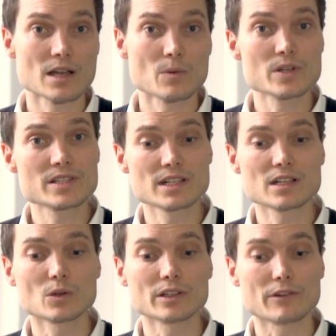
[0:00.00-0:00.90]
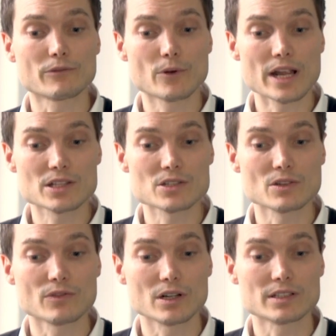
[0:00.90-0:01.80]
we see that only a fraction
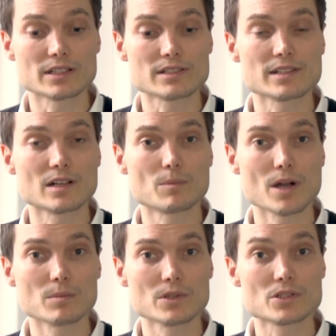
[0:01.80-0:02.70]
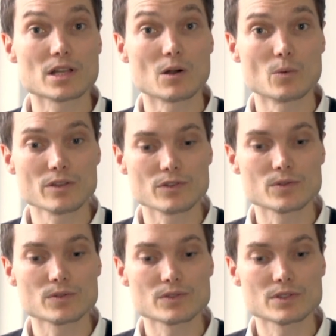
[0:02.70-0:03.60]
of articles that are published are
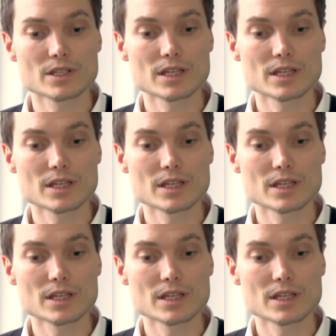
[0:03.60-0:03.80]
reviews.